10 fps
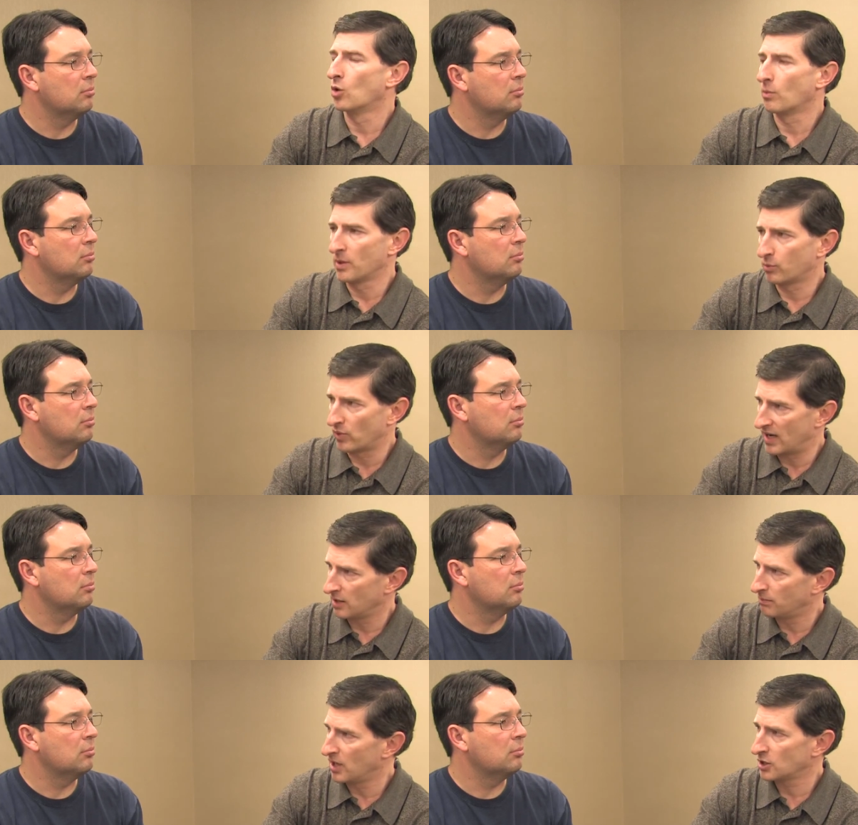Speaker 1: More people
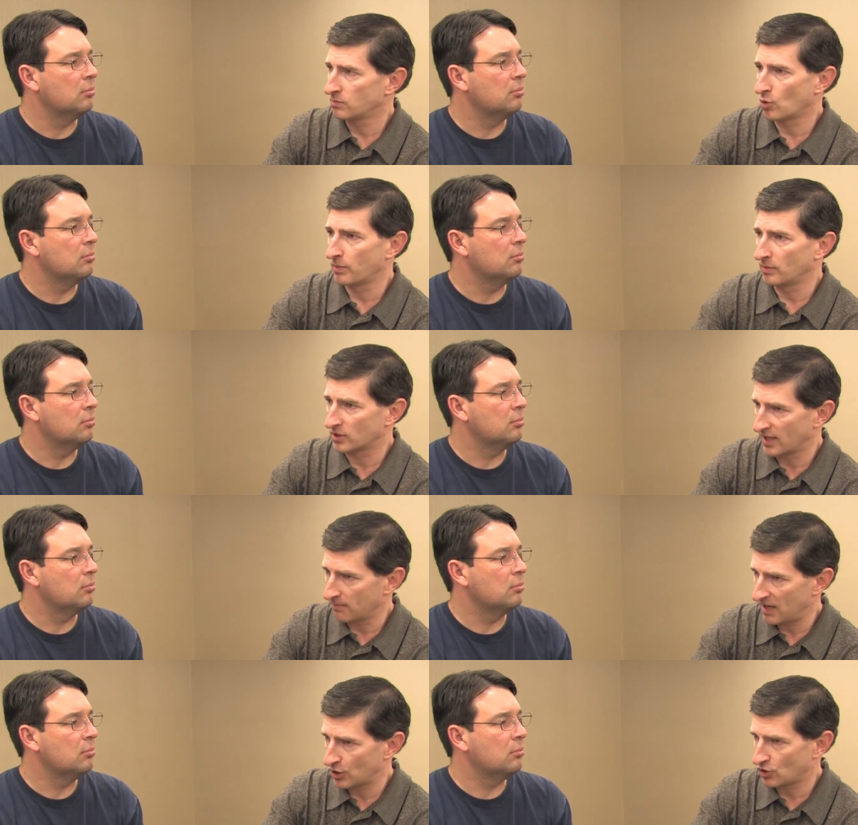ride the bus, more people
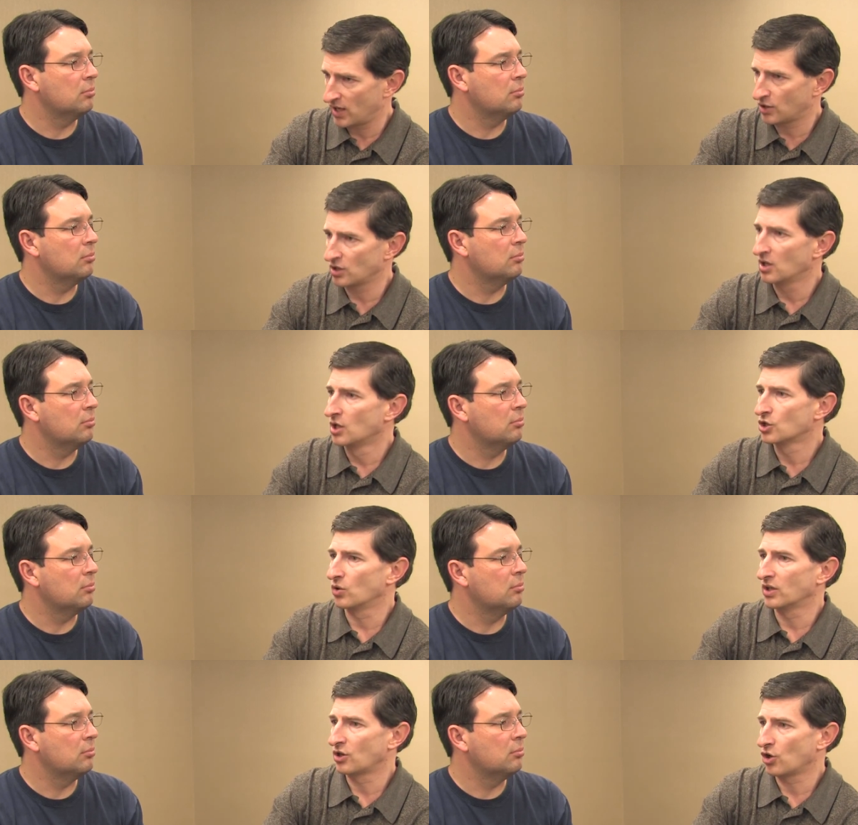take mass transit.
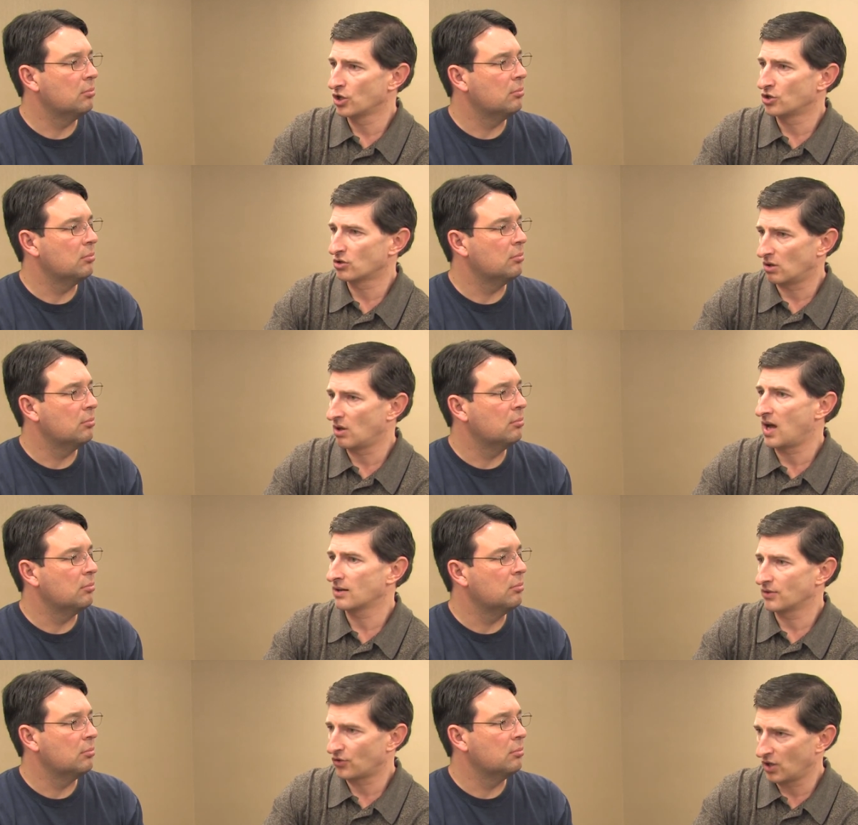So it encourages a
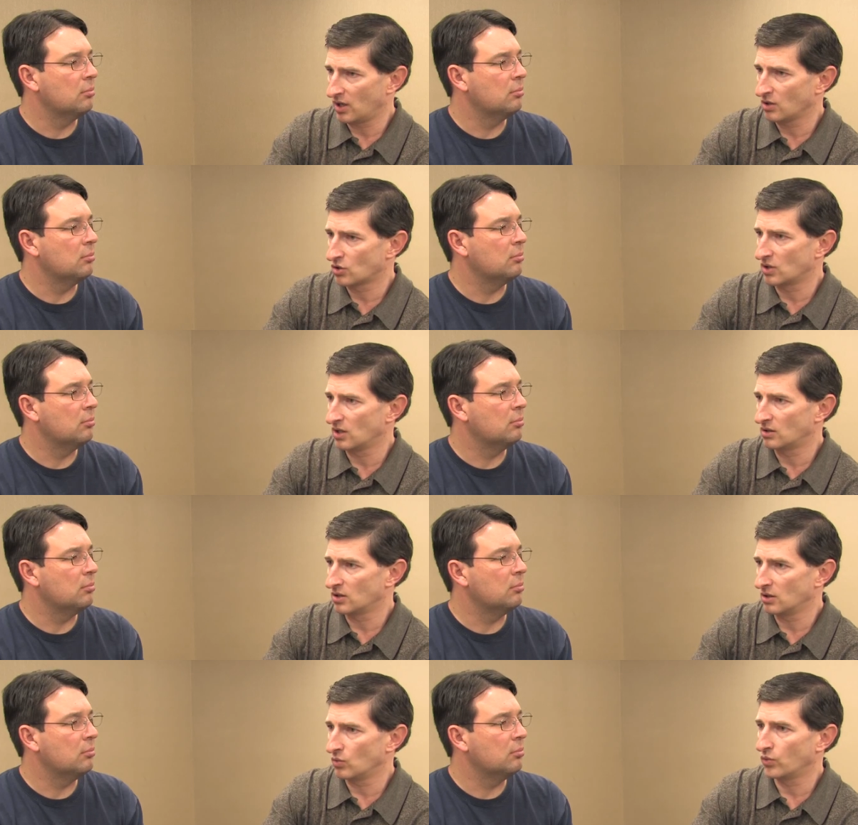lot of the things that,
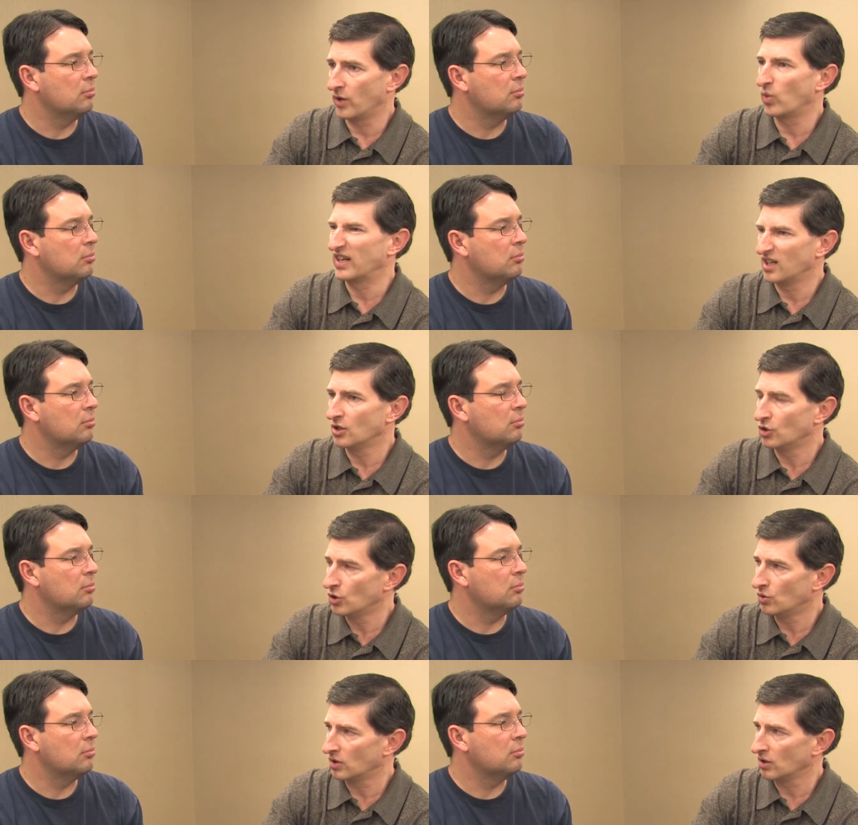uh, that we need to
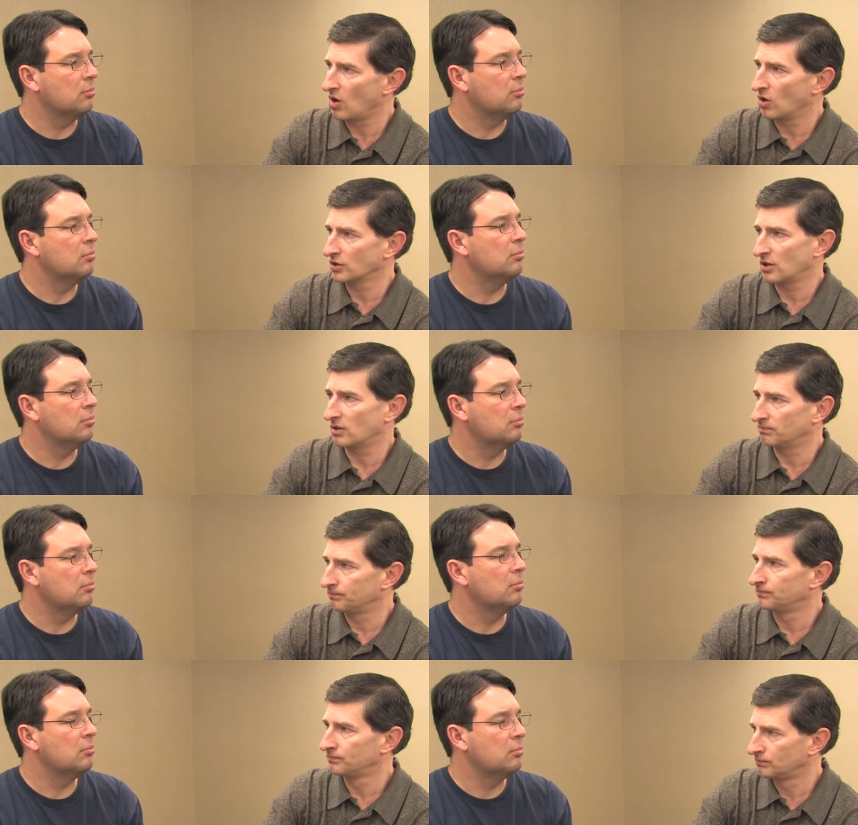do in the
Speaker 2: long term.
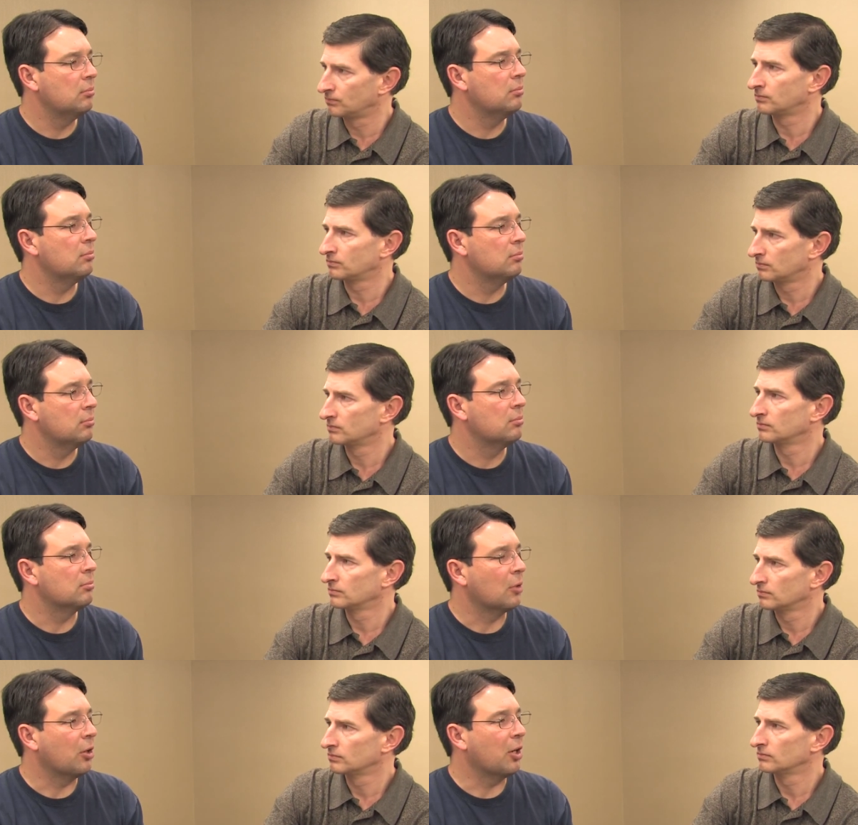
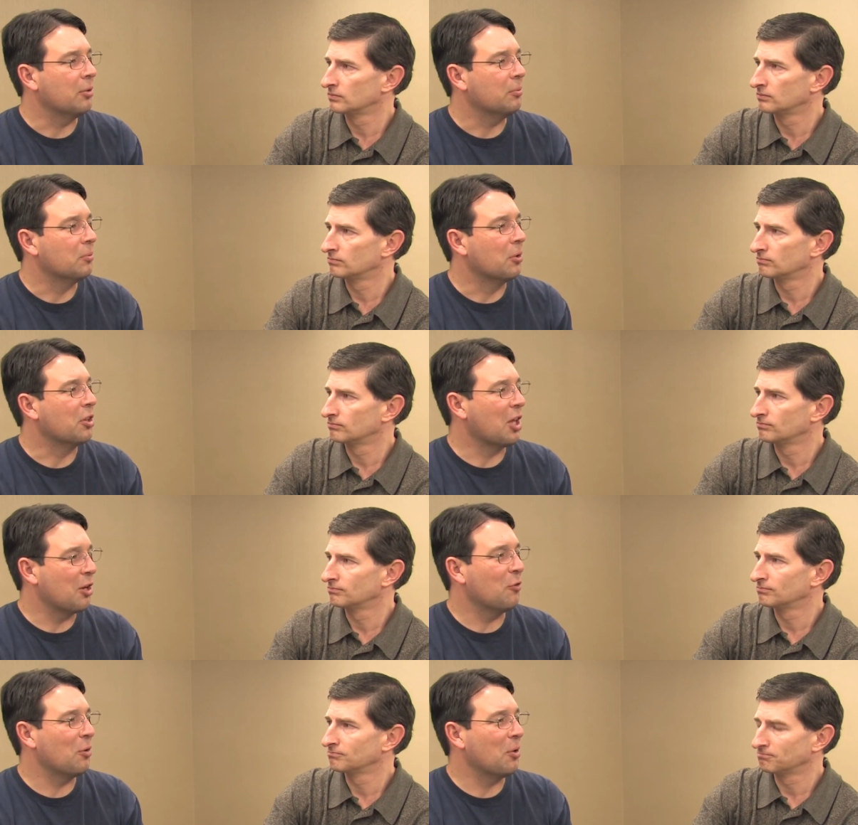All right. Well,
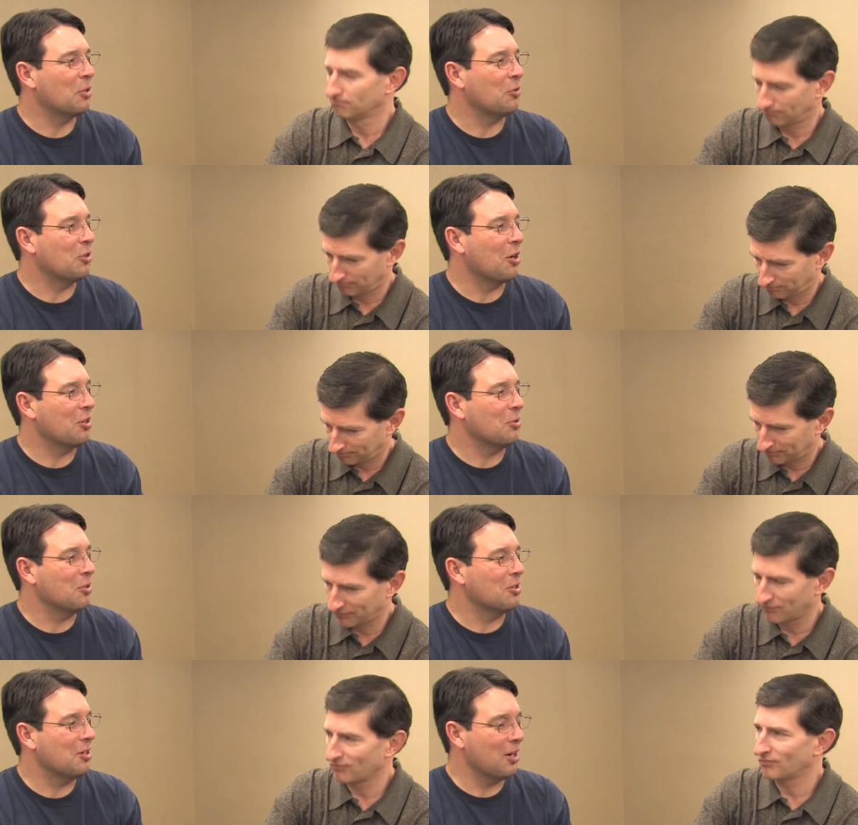thank you very much for talking
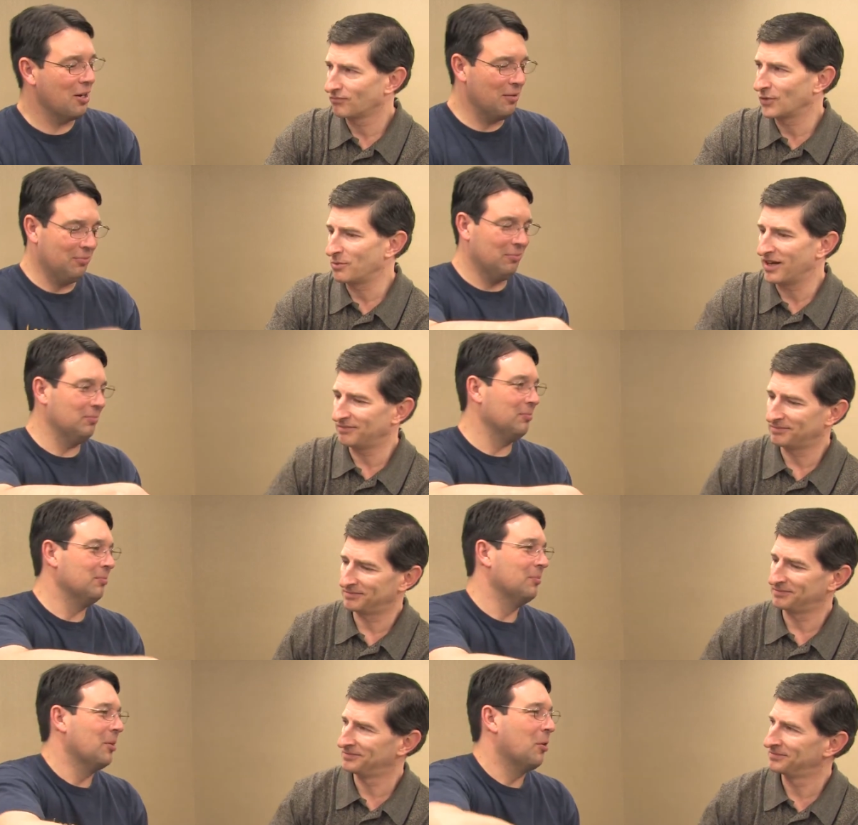to us today. You
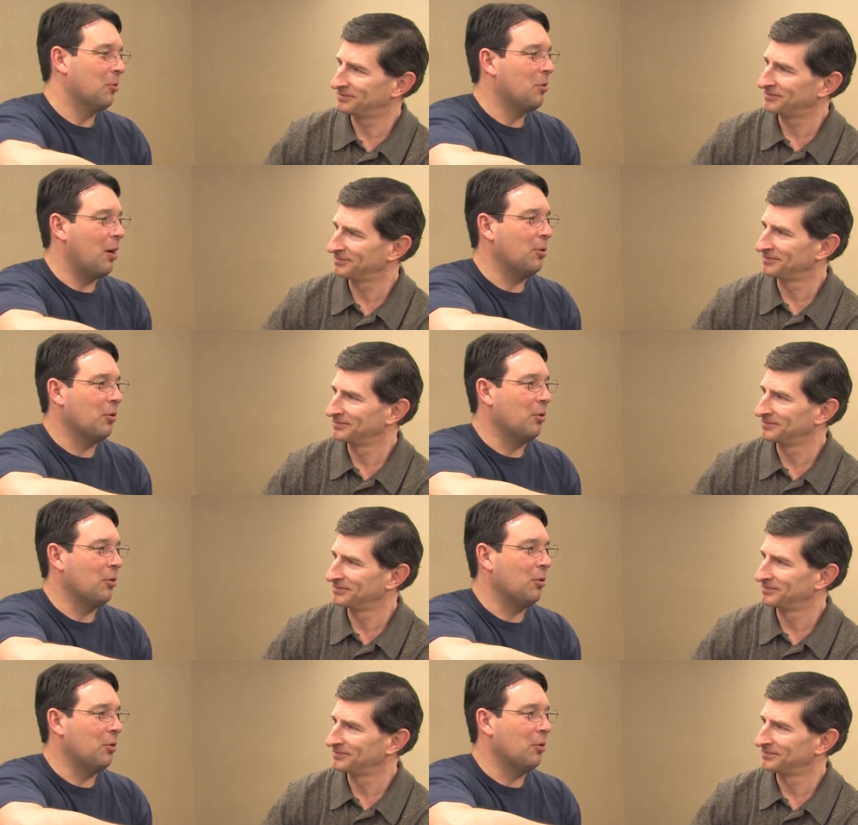bet. Robert